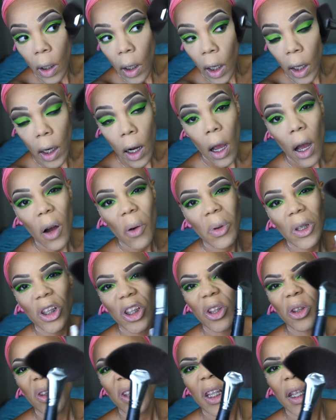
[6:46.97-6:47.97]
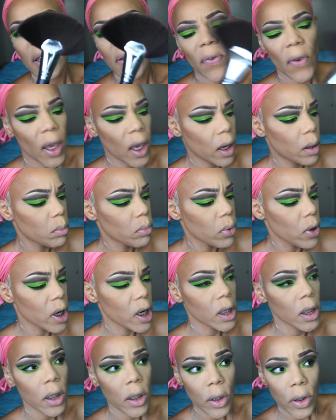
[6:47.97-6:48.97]
And I always use this fan
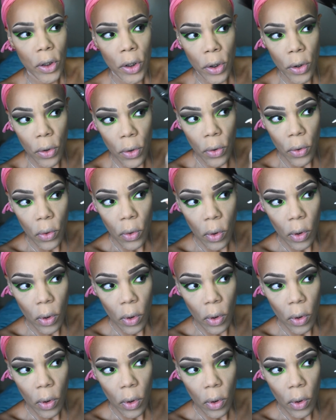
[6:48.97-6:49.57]
brush to